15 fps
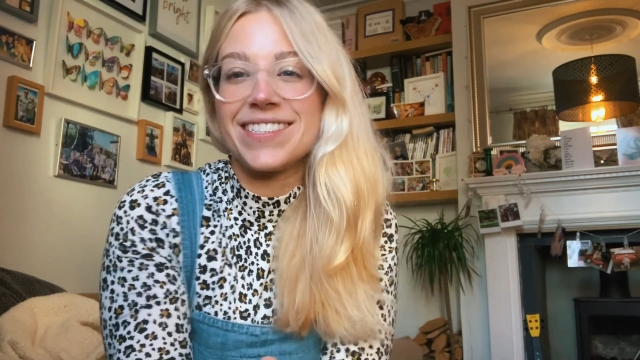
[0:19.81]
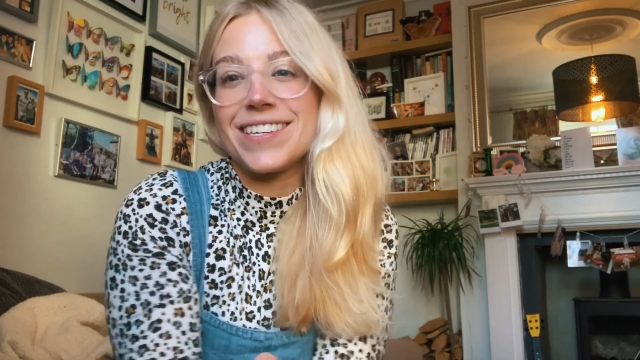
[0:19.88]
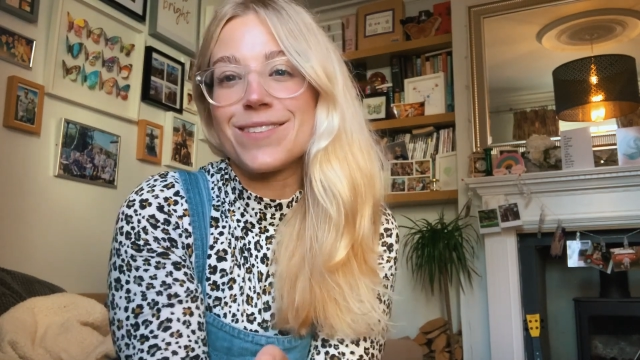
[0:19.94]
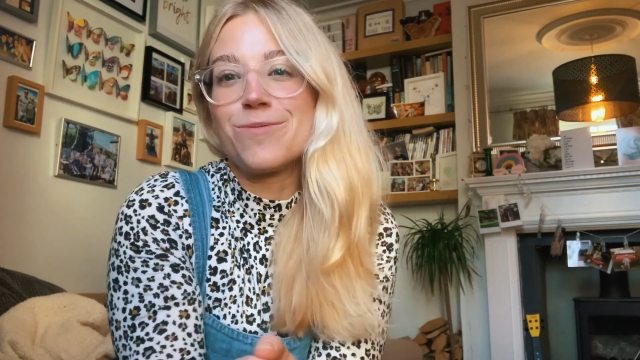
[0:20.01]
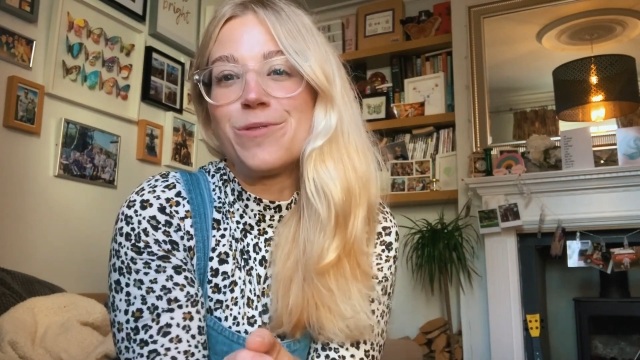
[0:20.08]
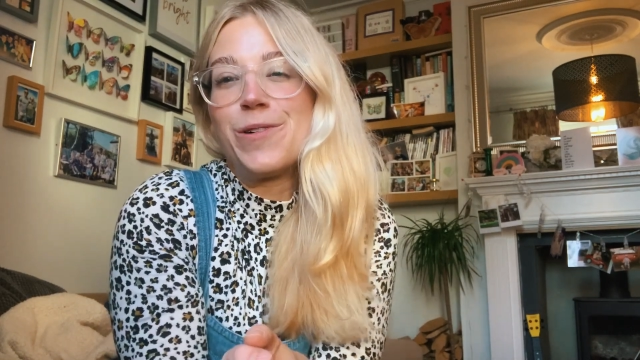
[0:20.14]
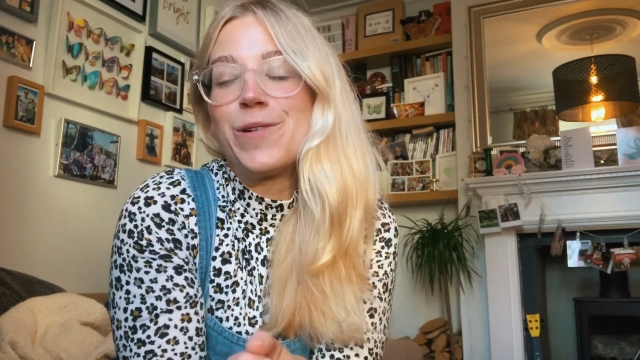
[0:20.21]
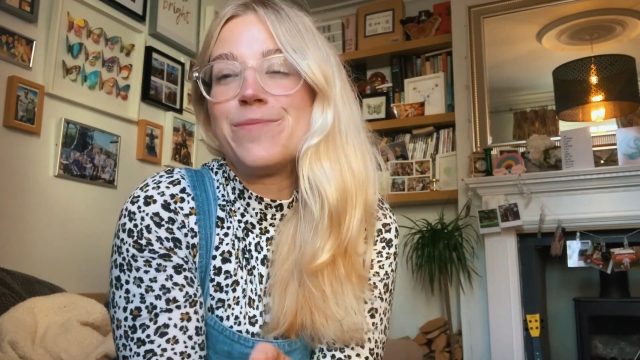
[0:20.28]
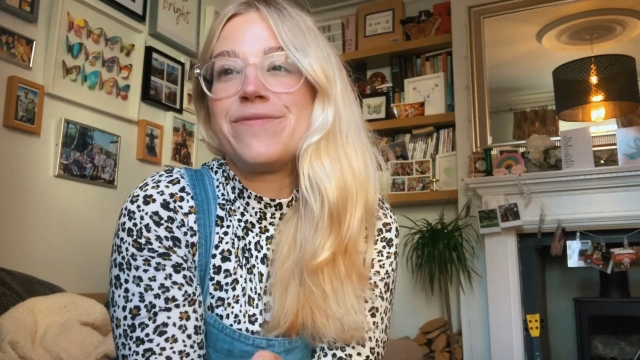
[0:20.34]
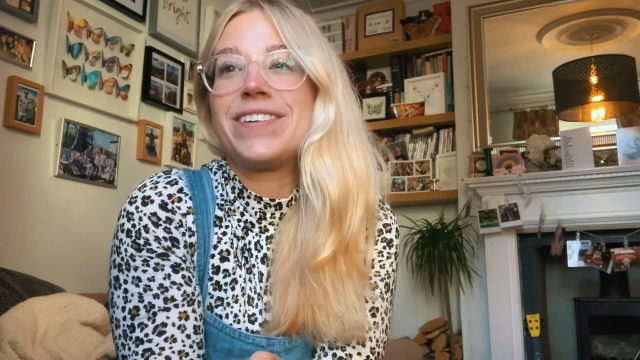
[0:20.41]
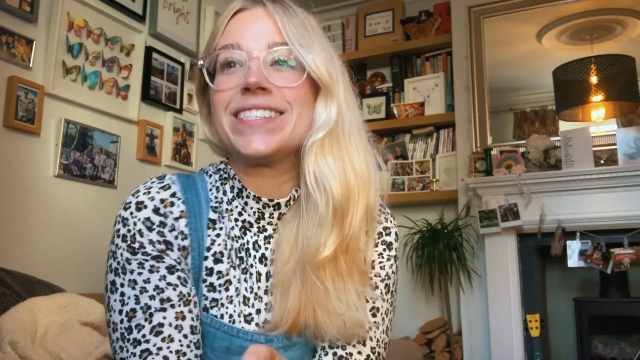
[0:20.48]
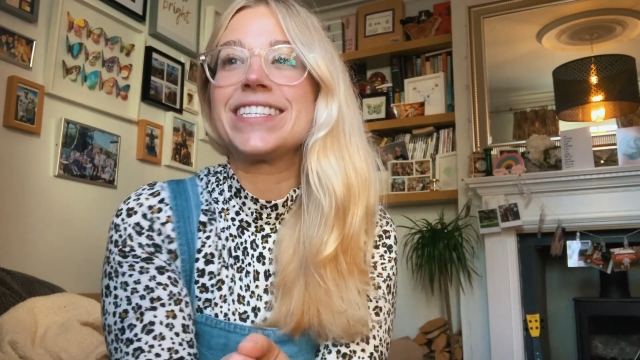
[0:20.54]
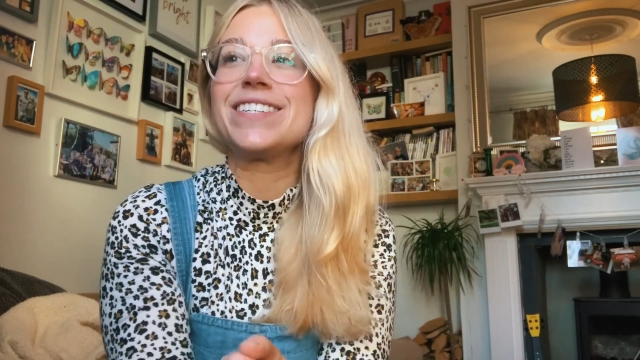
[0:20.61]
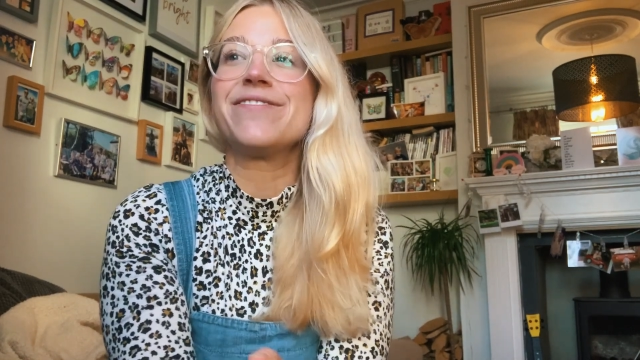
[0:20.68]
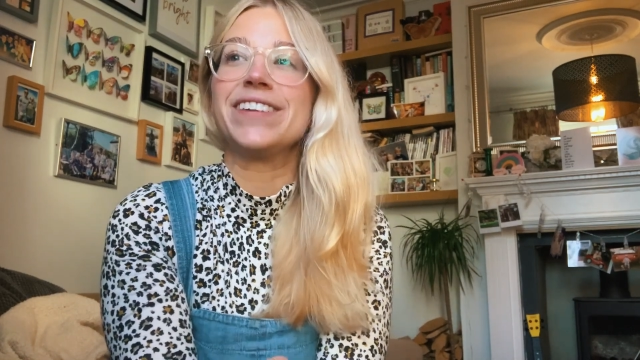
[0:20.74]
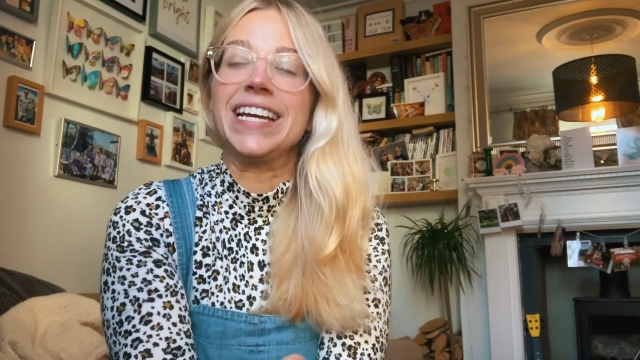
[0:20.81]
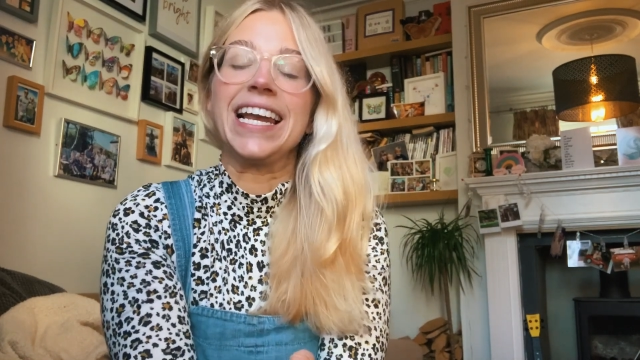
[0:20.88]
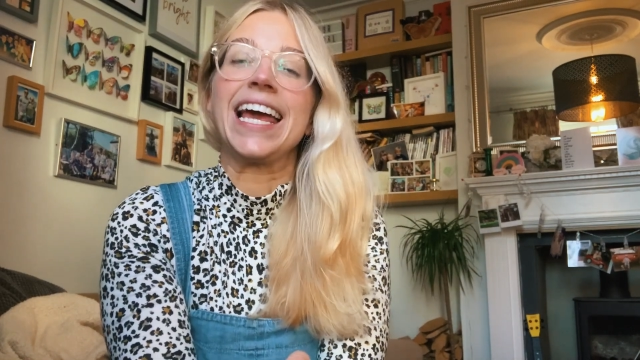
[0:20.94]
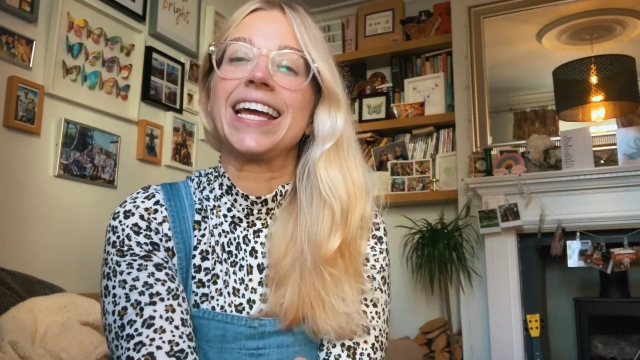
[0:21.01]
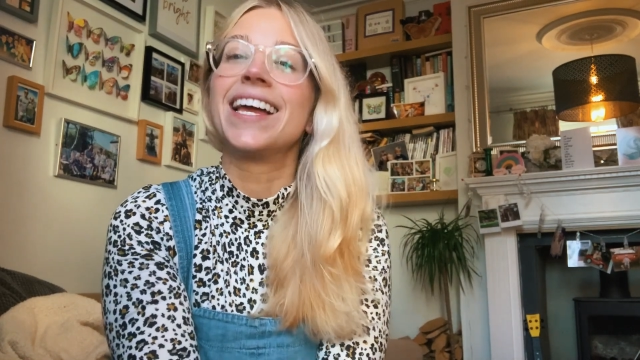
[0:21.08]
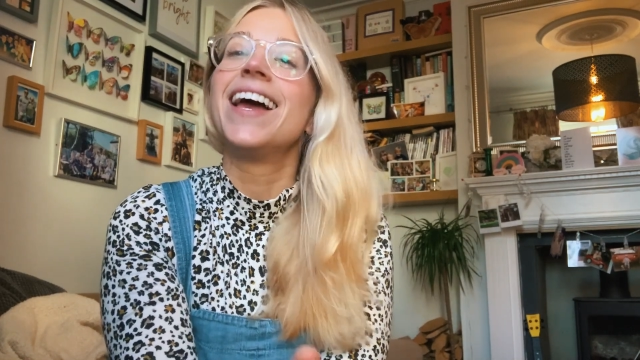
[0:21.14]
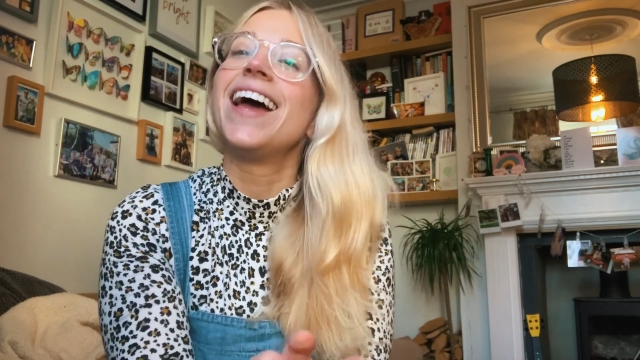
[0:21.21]
this warm fuzzy
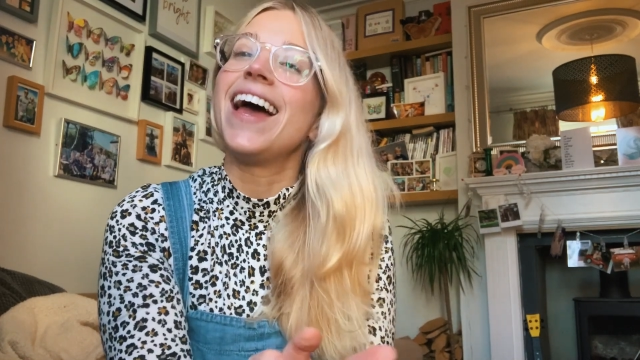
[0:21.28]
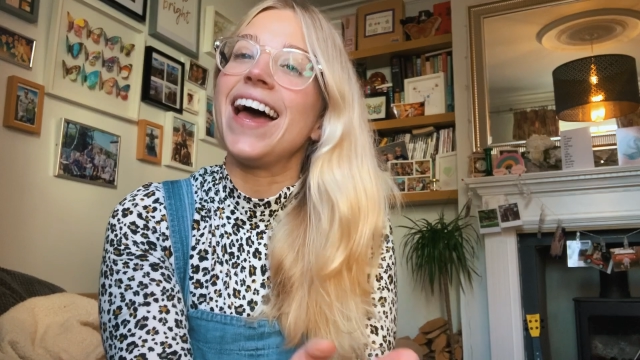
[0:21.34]
feeling